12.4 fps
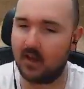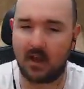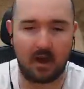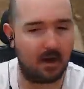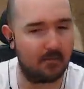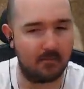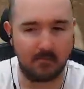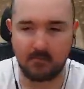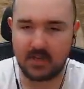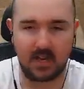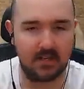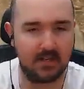I'm
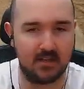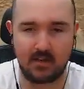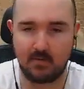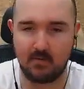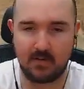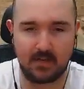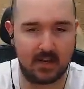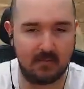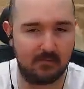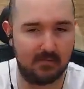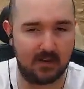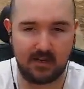ten years old again,
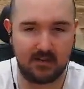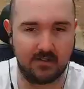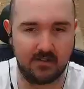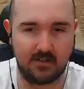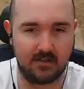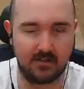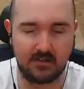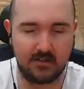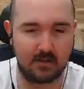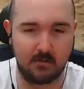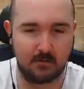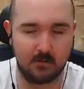playing
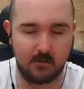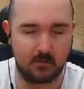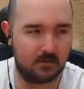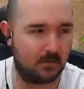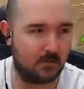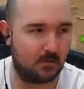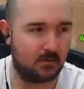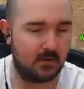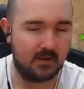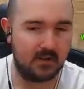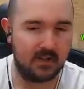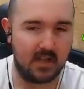Delta Force two
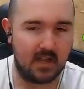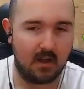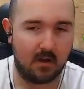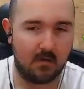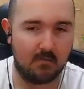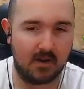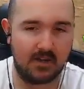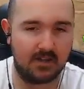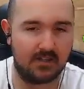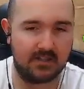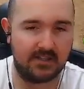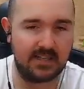on my
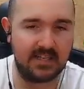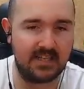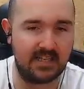C D